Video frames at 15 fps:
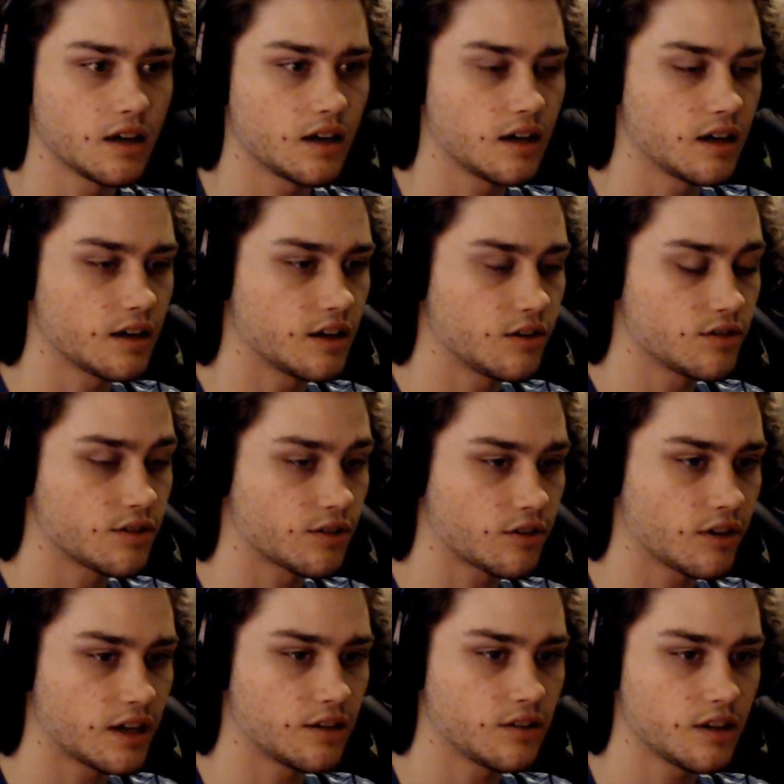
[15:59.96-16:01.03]
It was just
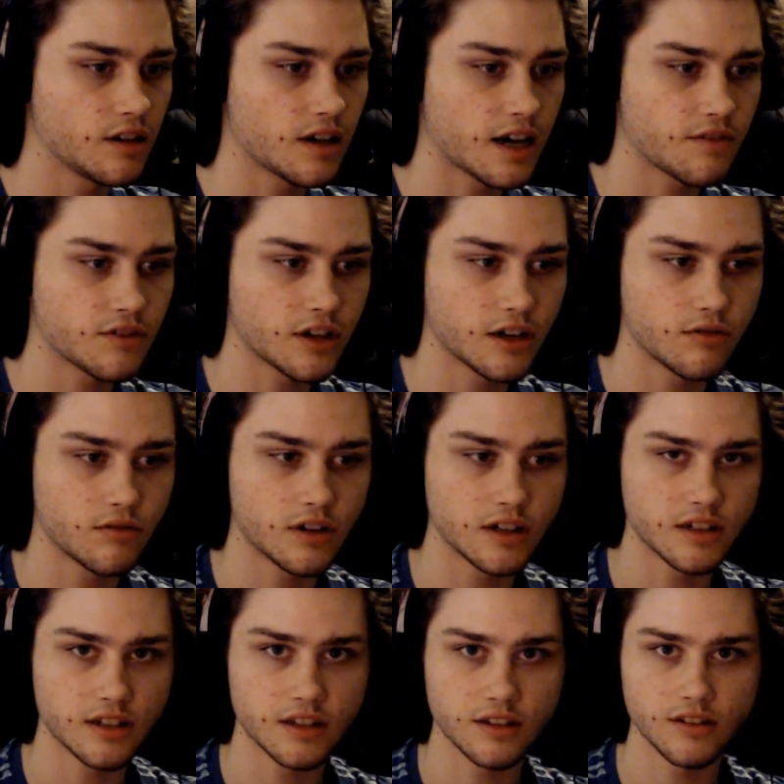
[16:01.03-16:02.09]
crazy after I won
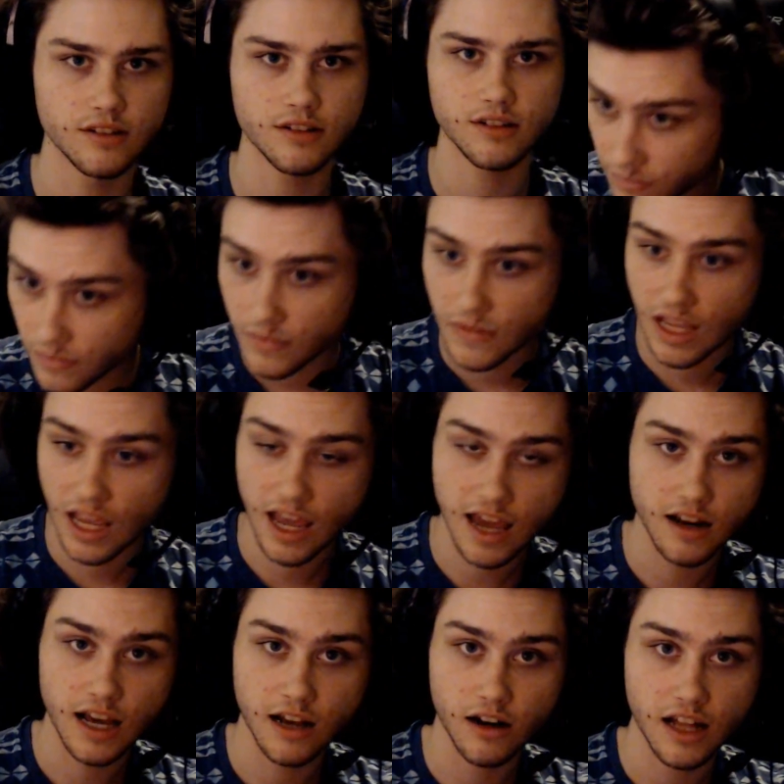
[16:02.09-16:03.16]
because I
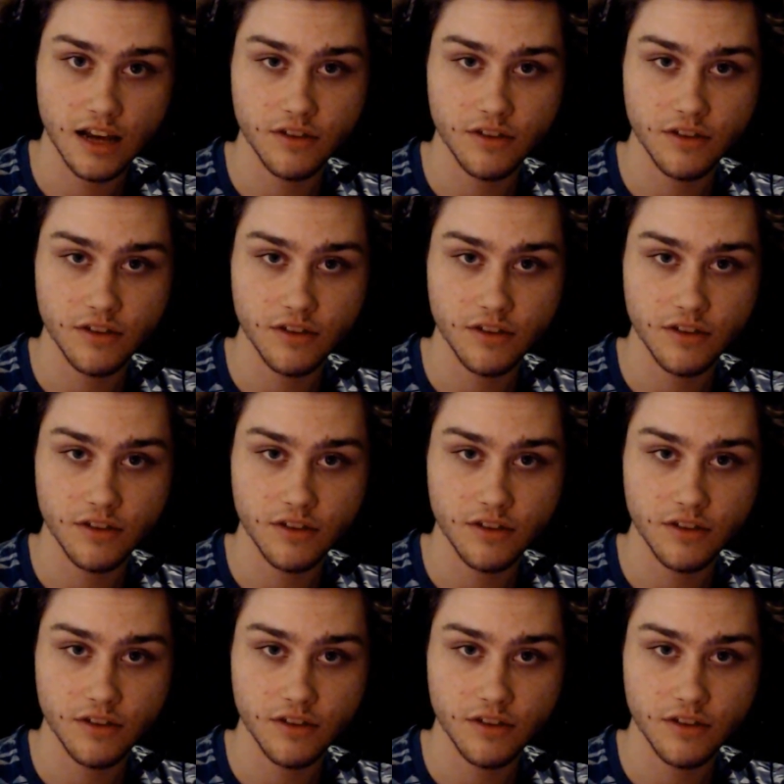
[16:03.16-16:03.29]
don't have any